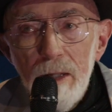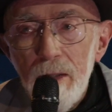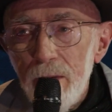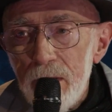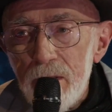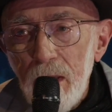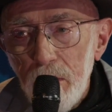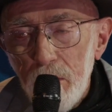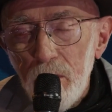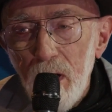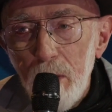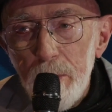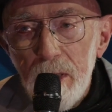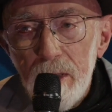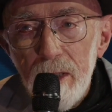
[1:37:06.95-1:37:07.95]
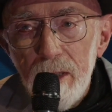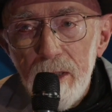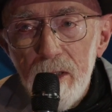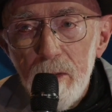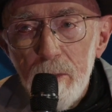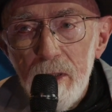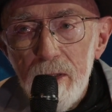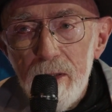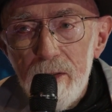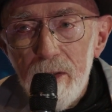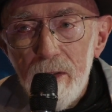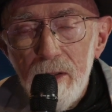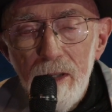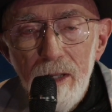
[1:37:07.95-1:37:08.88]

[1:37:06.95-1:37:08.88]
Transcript: These anthropic arguments,